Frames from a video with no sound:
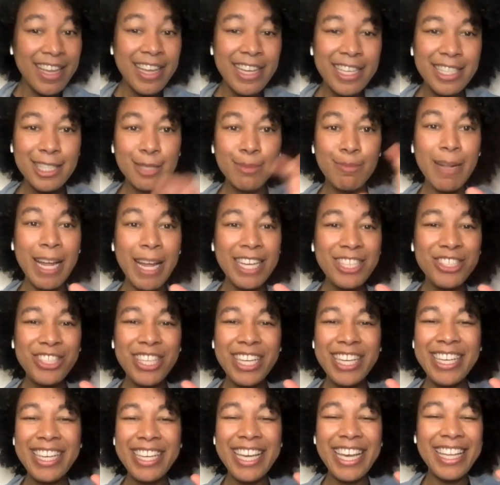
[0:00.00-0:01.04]

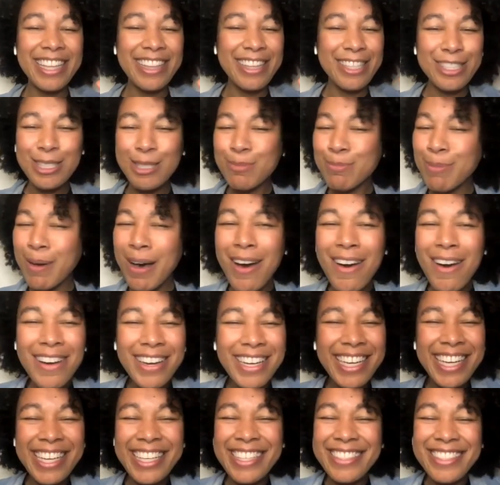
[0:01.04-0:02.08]
Splashing in the
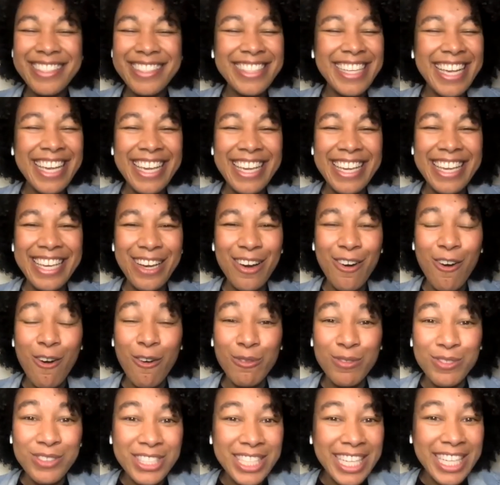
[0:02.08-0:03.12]
sparkling sea of
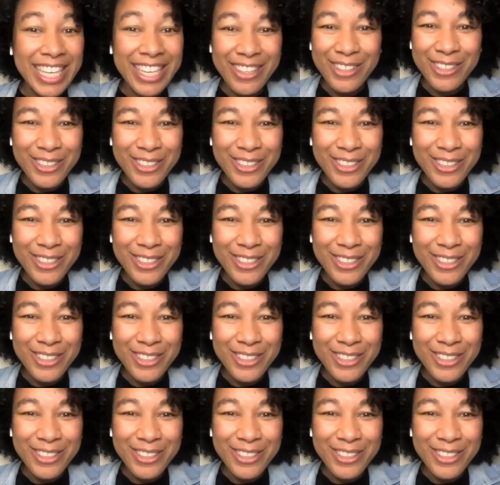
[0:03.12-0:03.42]
teal